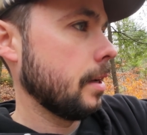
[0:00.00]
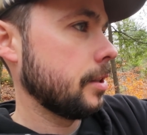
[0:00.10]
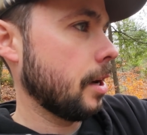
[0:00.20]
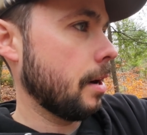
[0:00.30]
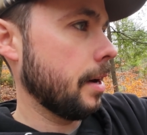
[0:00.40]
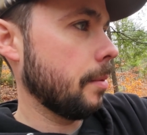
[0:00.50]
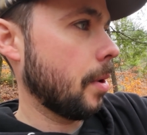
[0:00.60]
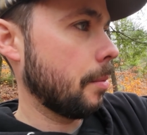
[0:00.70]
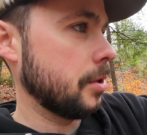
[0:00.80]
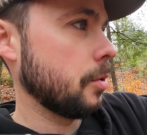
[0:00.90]
target at
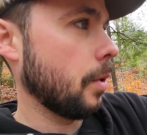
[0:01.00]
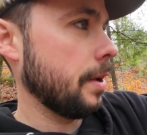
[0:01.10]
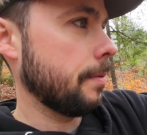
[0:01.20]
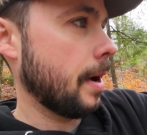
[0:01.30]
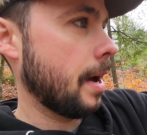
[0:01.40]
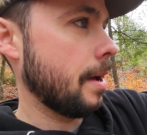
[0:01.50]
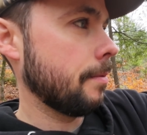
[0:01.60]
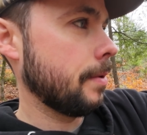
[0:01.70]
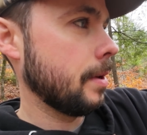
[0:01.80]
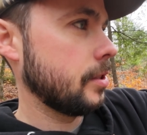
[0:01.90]
probably
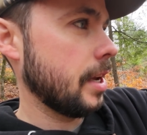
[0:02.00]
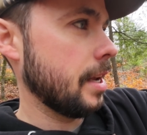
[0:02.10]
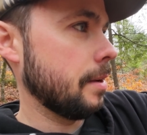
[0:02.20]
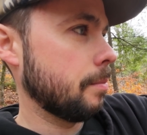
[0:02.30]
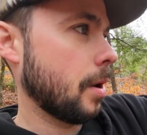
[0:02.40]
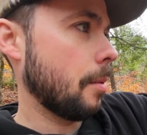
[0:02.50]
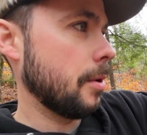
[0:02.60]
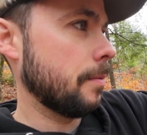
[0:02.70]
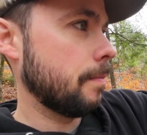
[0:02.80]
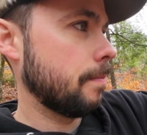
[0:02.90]
25, say
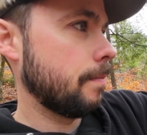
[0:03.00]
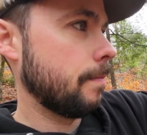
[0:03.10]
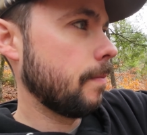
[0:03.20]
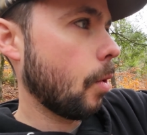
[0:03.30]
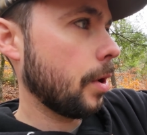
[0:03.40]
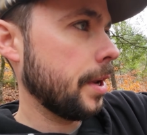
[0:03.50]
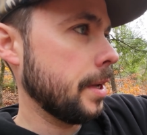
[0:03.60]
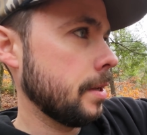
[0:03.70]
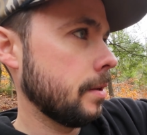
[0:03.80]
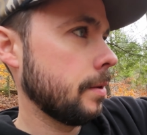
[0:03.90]
probably
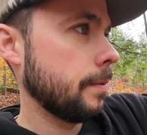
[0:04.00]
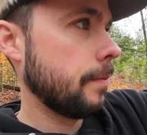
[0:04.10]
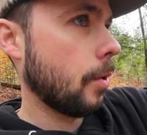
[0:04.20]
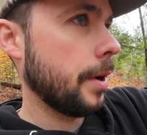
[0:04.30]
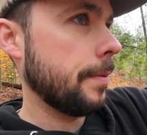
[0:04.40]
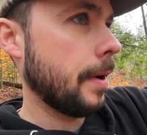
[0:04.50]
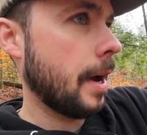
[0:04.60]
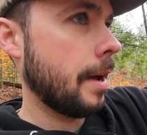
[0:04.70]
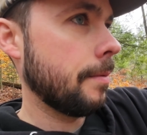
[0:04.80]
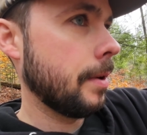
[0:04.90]
40,
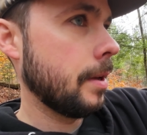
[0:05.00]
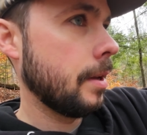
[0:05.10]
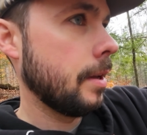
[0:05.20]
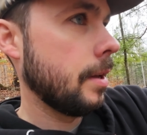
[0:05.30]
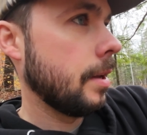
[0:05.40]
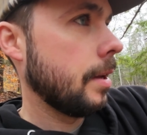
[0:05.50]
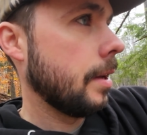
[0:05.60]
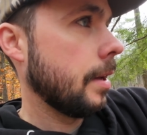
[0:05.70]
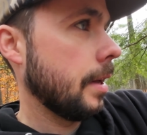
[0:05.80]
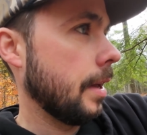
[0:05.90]
45,
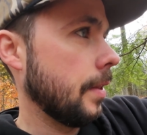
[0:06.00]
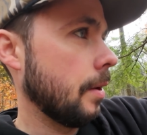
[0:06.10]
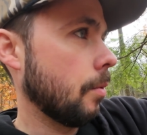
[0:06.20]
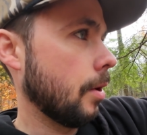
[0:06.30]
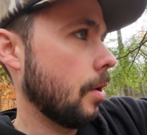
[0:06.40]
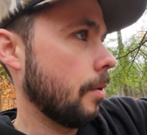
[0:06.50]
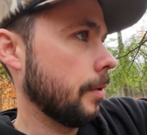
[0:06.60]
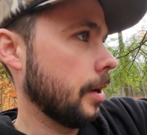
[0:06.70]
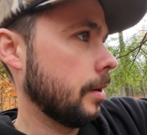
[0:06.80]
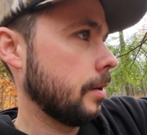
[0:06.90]
and then one
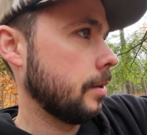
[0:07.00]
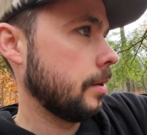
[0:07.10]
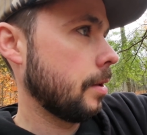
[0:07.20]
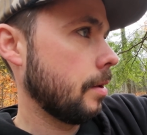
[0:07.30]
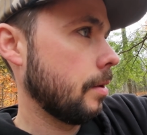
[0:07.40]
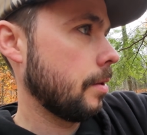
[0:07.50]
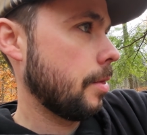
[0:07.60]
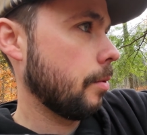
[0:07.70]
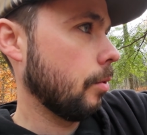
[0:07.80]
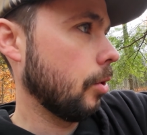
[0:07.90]
over
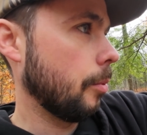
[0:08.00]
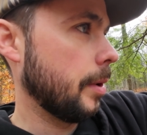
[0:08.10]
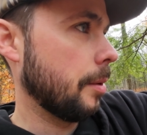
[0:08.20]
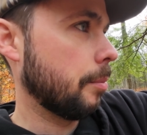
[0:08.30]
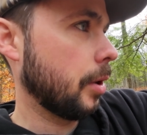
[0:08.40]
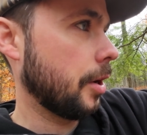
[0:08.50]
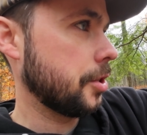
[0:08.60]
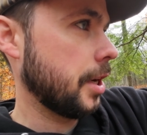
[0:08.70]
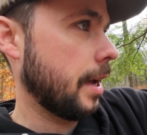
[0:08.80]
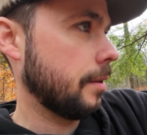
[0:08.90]
through a little bit of
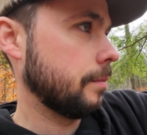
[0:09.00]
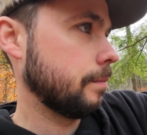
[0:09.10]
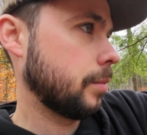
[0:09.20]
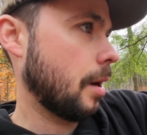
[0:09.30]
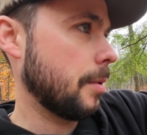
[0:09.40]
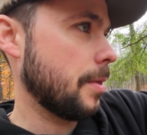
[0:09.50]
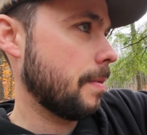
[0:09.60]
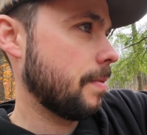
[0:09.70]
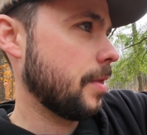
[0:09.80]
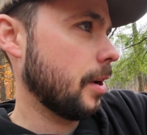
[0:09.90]
brush at probably
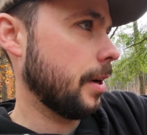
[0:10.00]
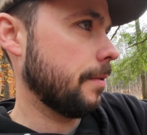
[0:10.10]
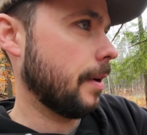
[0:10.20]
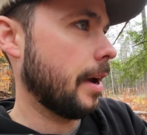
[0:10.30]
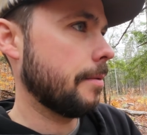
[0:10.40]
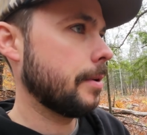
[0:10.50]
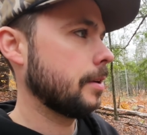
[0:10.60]
35.